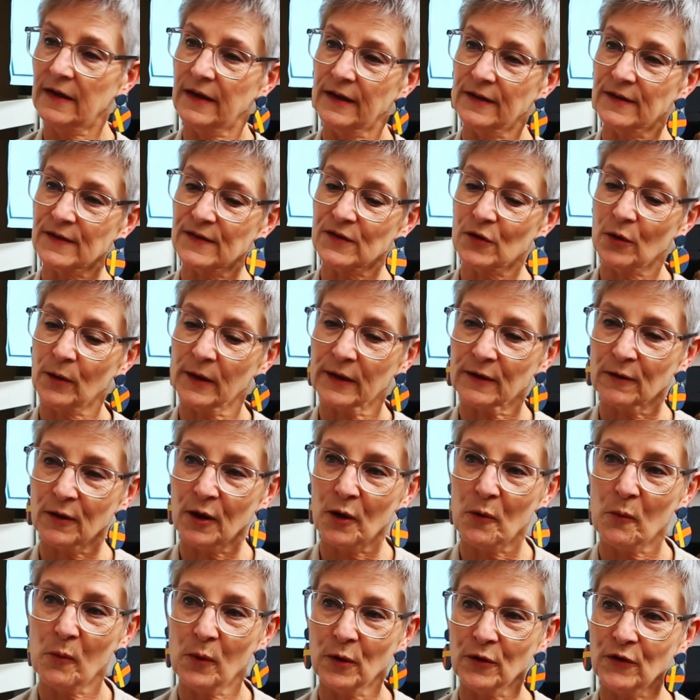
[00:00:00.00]
And so I
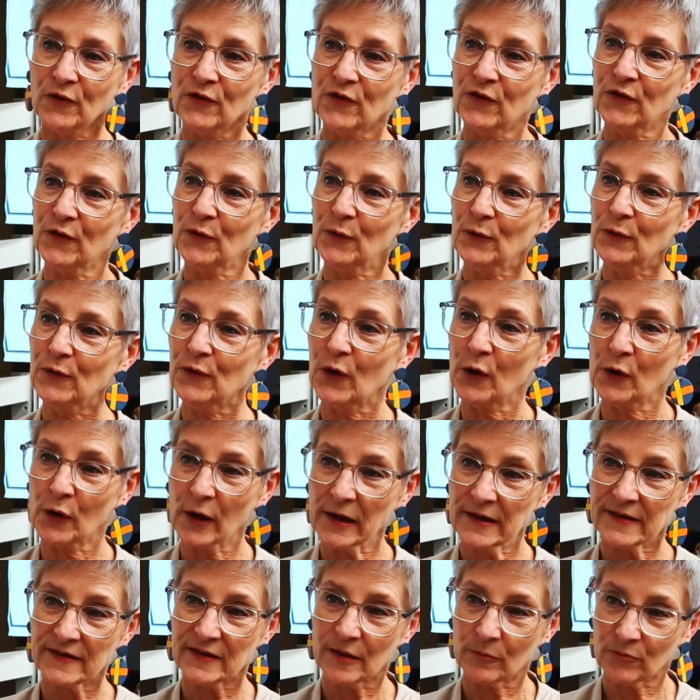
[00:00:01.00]
quite wanted to
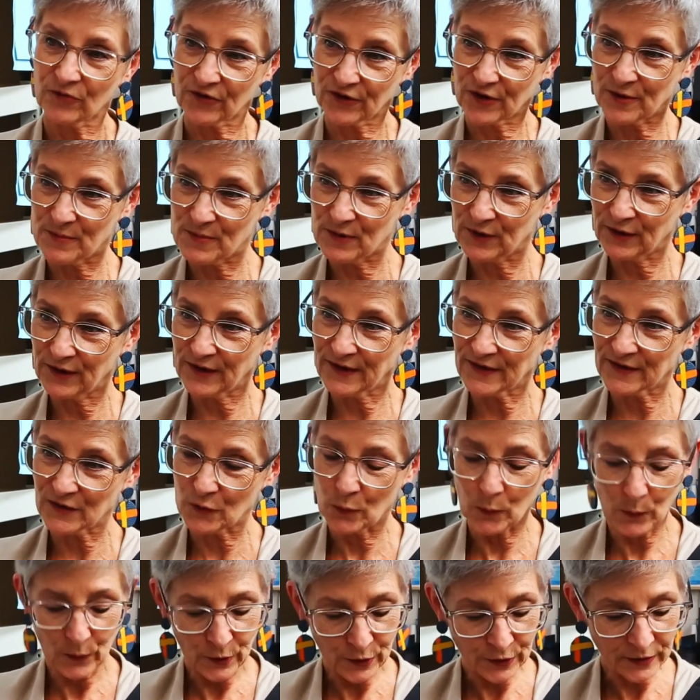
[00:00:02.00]
donate some to communities
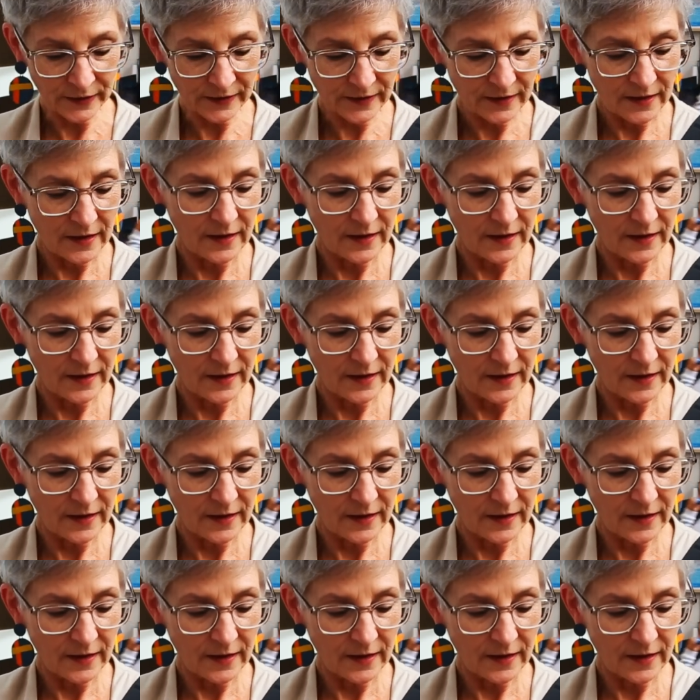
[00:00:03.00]
at work.